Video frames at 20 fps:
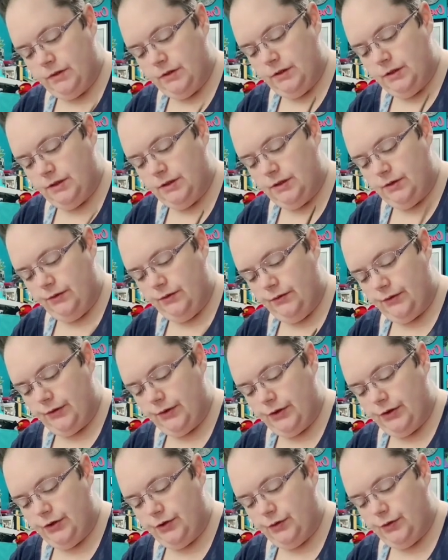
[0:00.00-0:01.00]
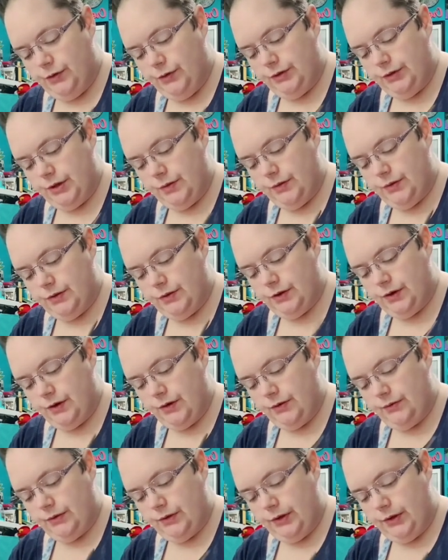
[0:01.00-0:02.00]
Silver and jewel tones go
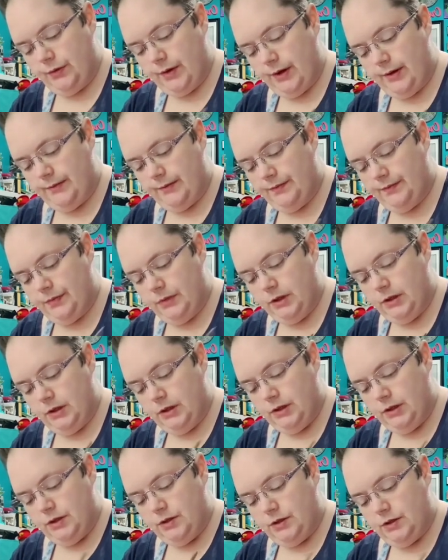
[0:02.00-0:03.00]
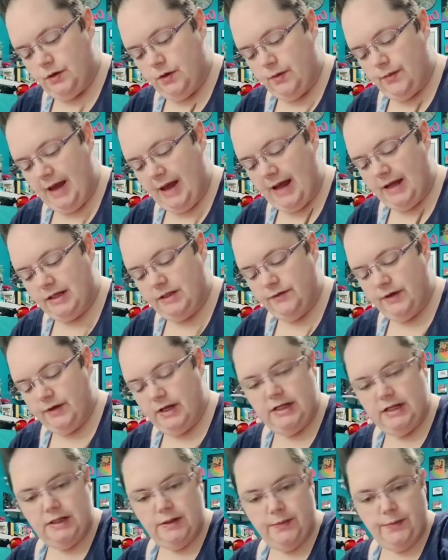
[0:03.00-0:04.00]
really well. So I'm
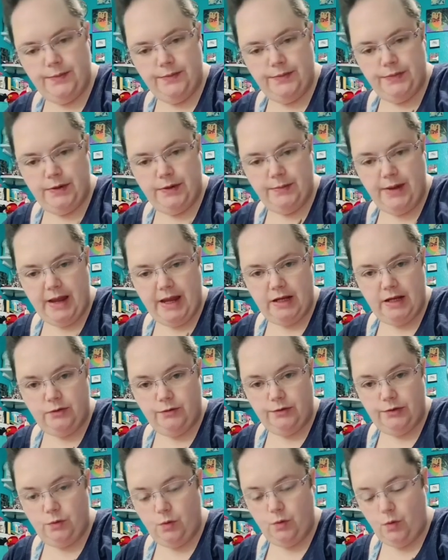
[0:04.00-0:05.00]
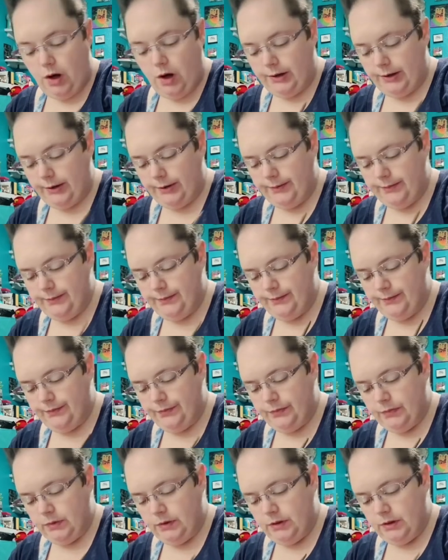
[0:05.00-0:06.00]
activating the paint with water,
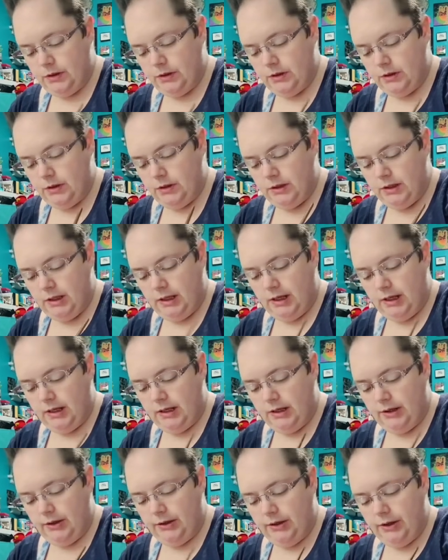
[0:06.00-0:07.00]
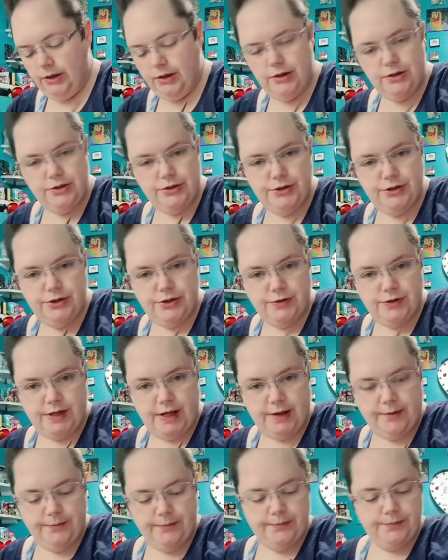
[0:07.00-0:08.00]
getting it good and
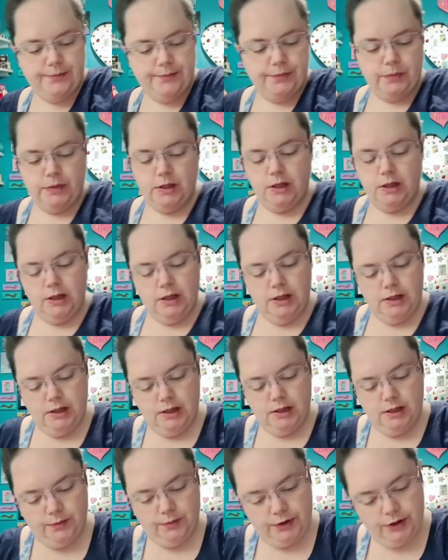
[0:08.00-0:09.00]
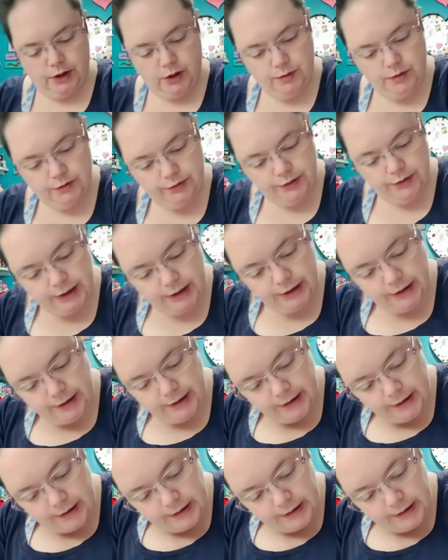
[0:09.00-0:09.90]
juicy. I'm going to come over here,